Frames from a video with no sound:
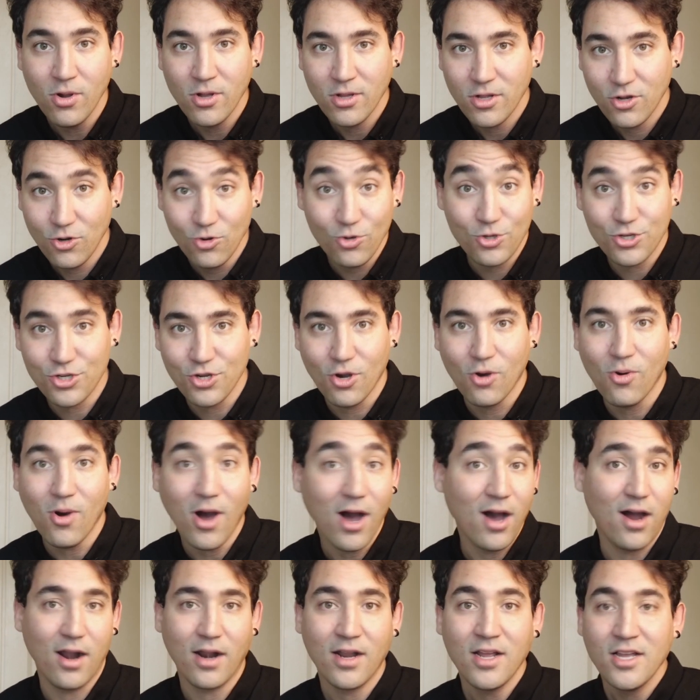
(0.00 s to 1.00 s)
Luke Shaw
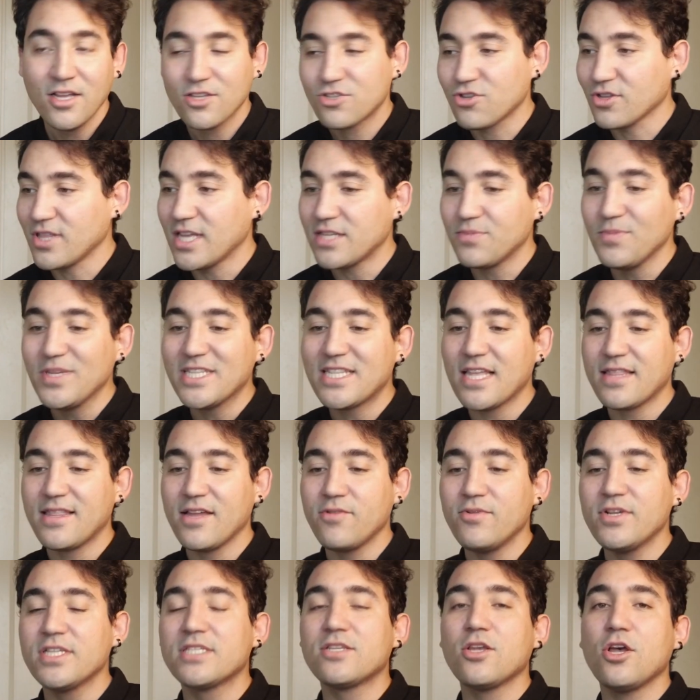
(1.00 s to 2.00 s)
are. So that means that
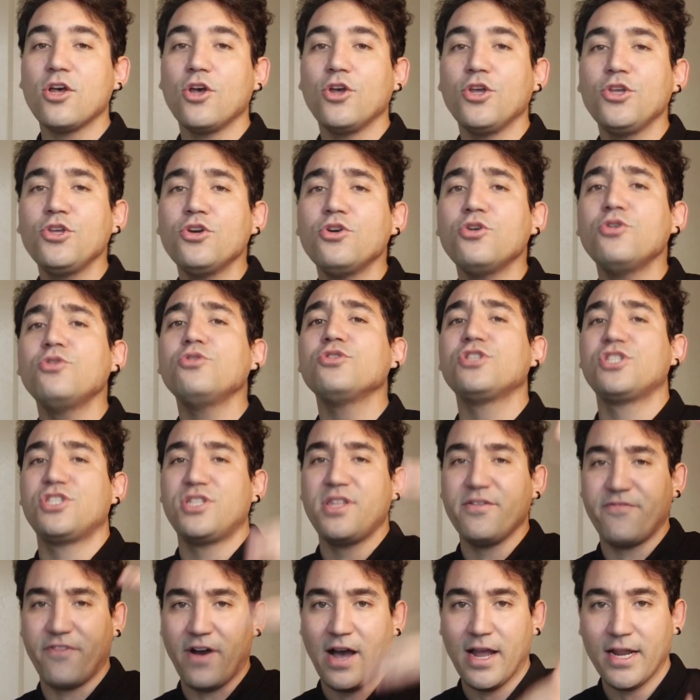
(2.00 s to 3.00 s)
there is a huge
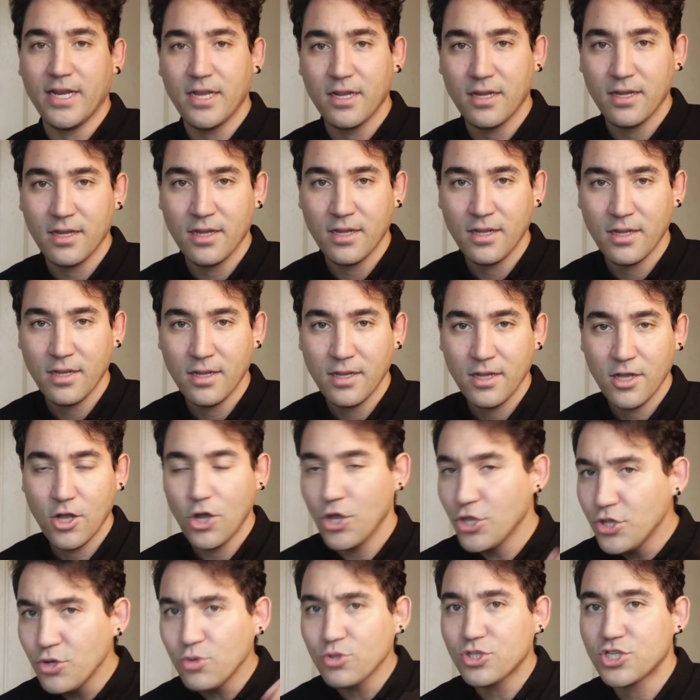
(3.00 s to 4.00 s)
divide, a
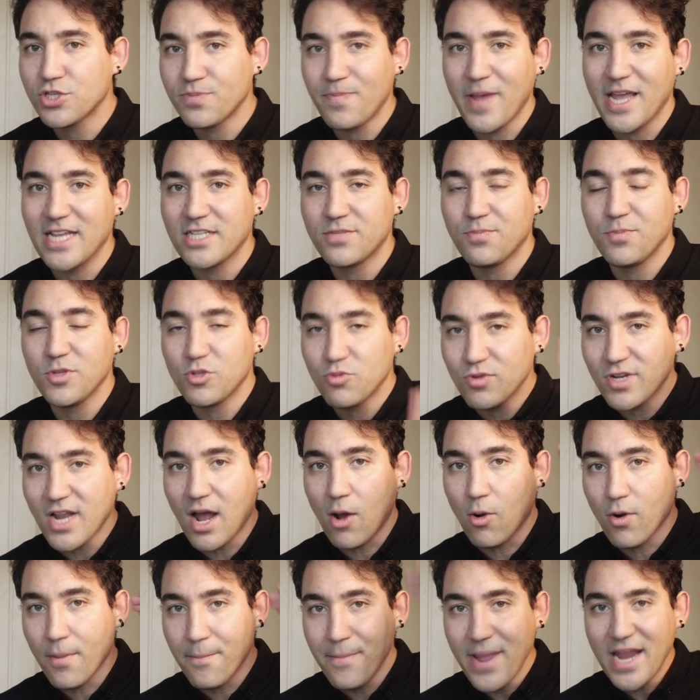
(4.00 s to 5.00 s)
huge space between
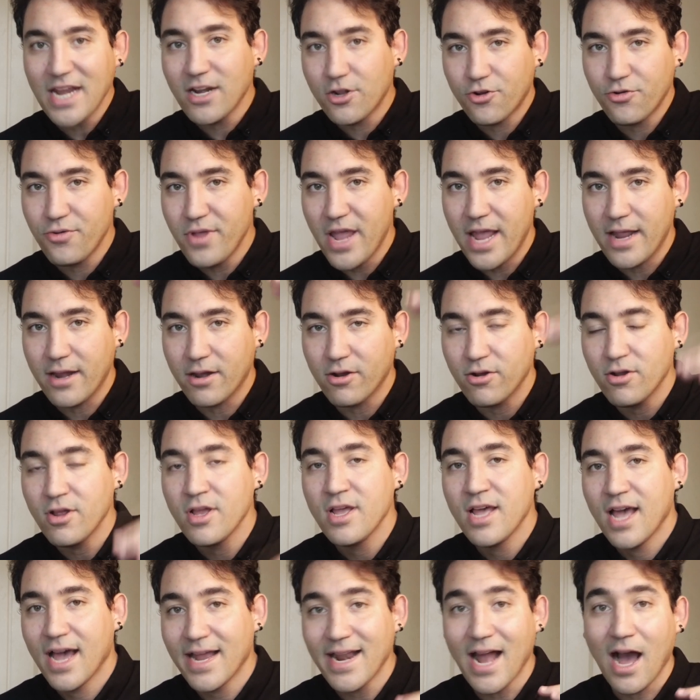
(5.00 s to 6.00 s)
our main creator
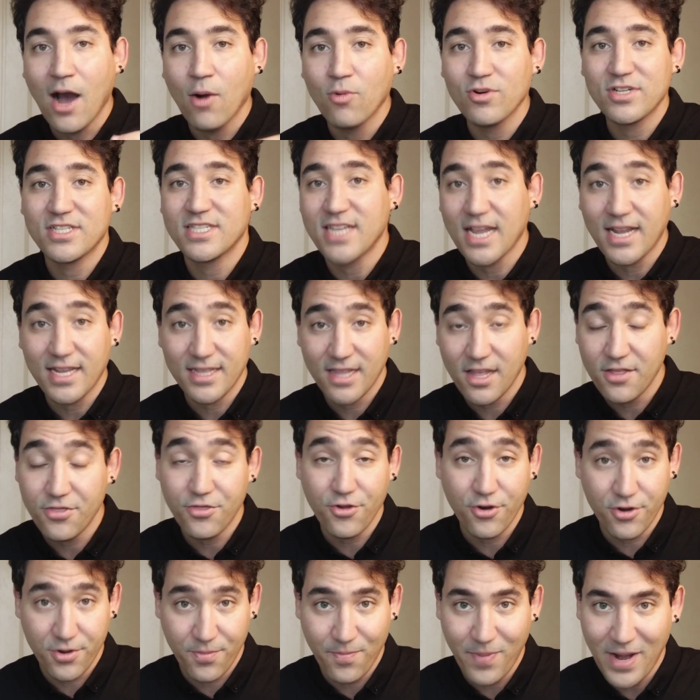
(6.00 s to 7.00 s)
and our 2nd and
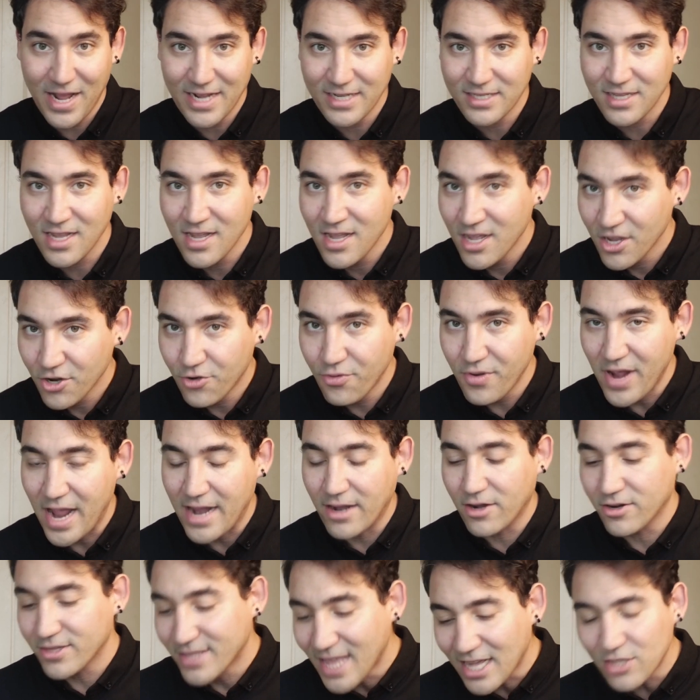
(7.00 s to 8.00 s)
3rd placed
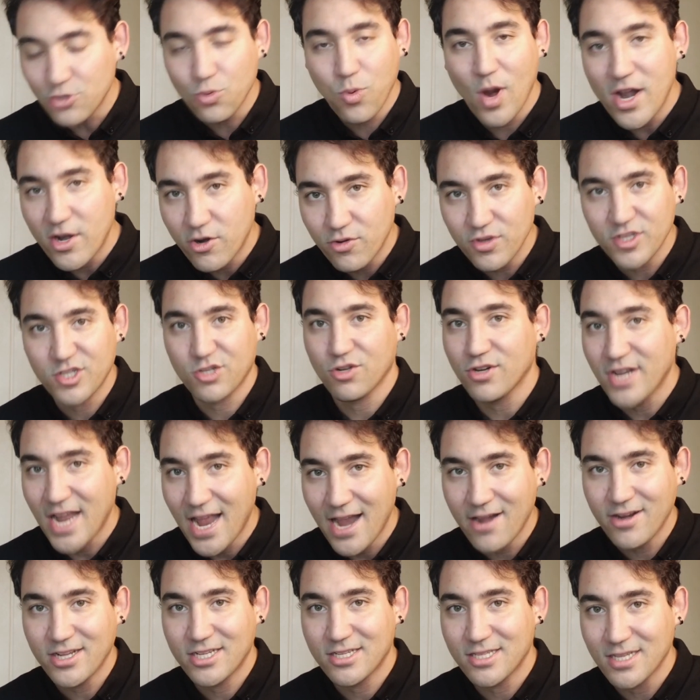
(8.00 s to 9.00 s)
creator. That's where Christian
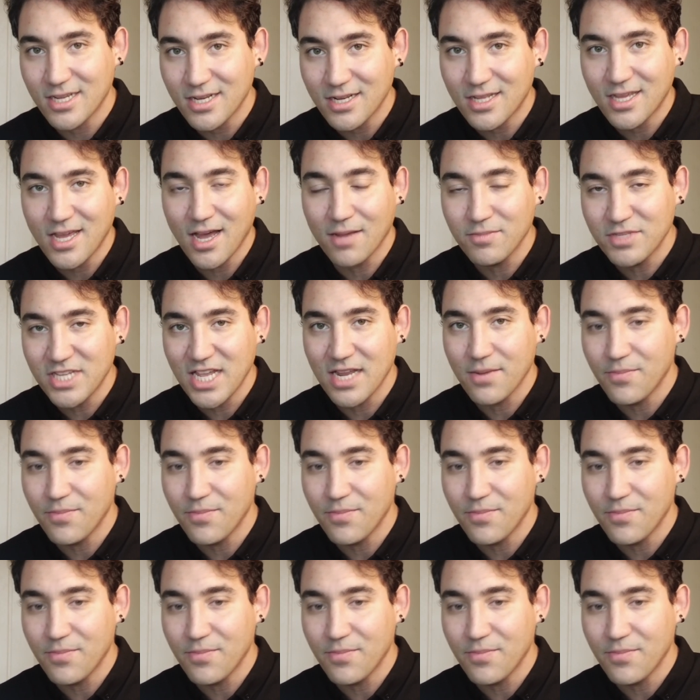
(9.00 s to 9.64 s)
Eriksen comes in,